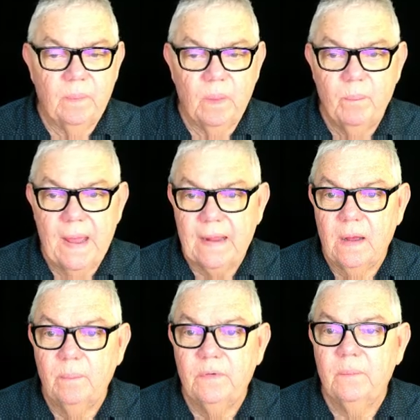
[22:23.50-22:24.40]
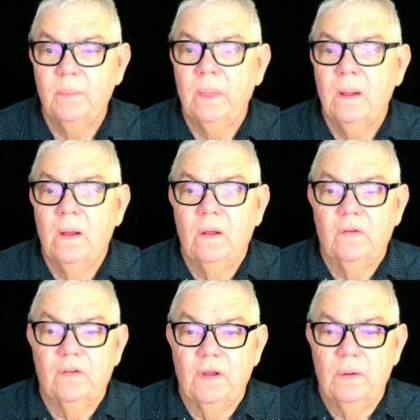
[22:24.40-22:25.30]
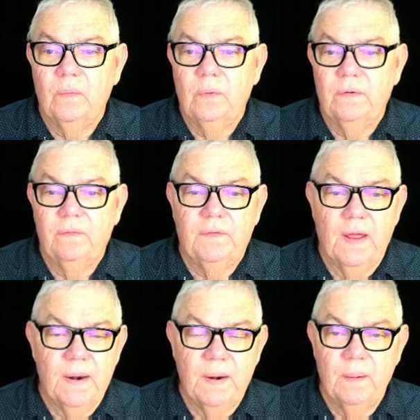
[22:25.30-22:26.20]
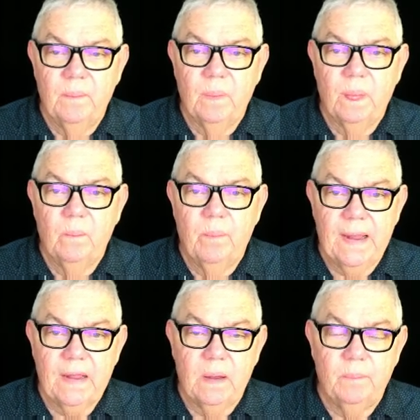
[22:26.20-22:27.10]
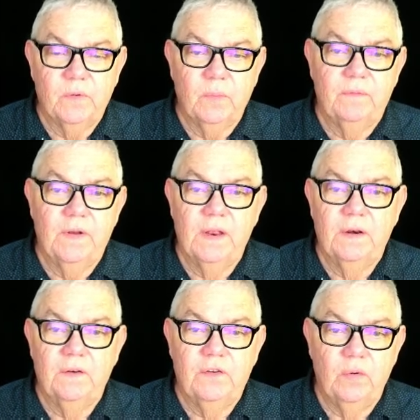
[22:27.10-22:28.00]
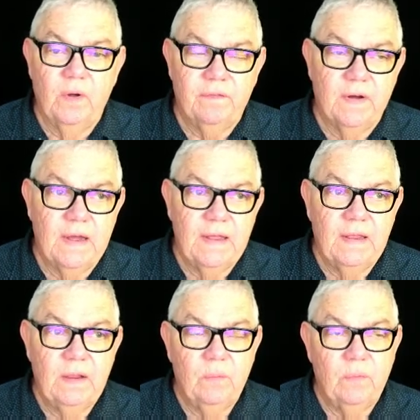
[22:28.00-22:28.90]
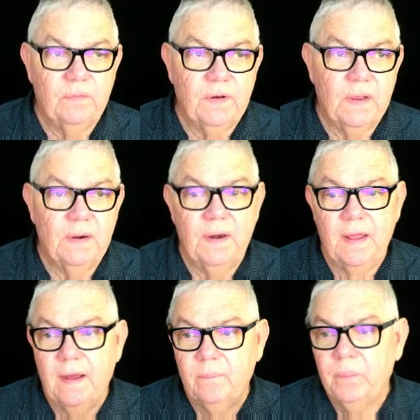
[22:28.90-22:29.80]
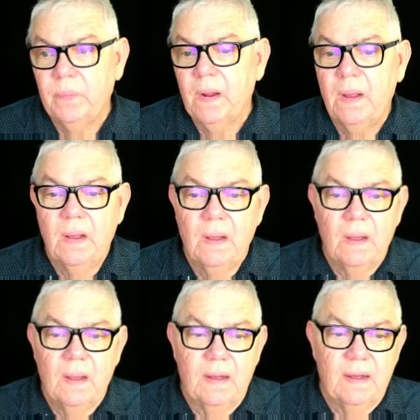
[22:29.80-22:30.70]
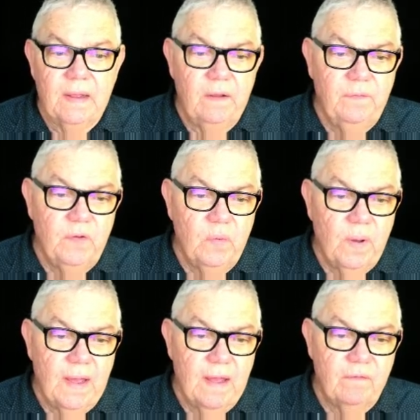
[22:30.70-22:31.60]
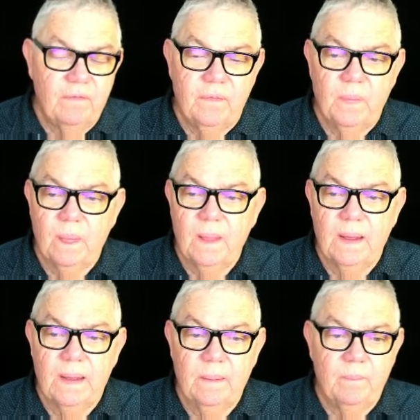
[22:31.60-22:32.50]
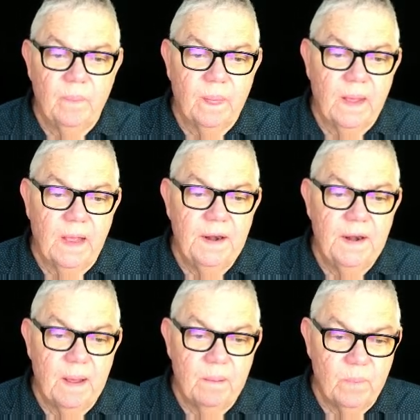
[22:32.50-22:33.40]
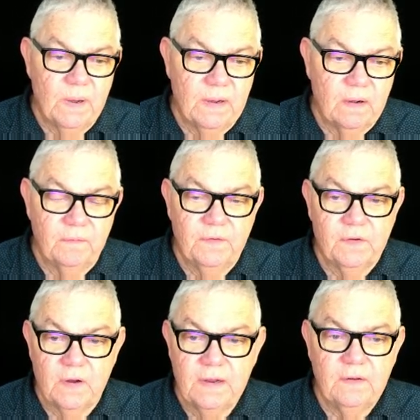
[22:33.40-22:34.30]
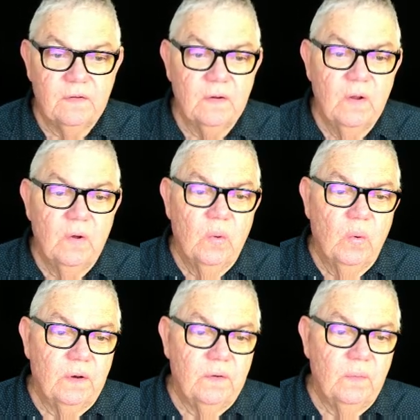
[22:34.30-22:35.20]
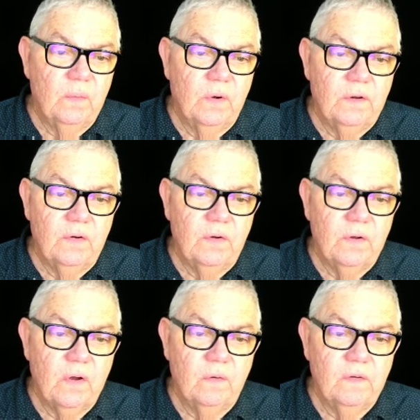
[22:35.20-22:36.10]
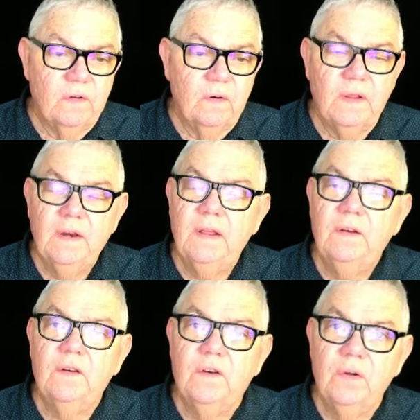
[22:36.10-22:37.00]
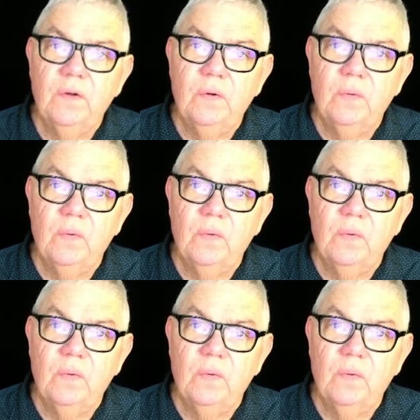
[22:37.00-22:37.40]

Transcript: backups. So we've done backups, we've done 2FA, we've done now. If you have a number of sites, what you constantly need to do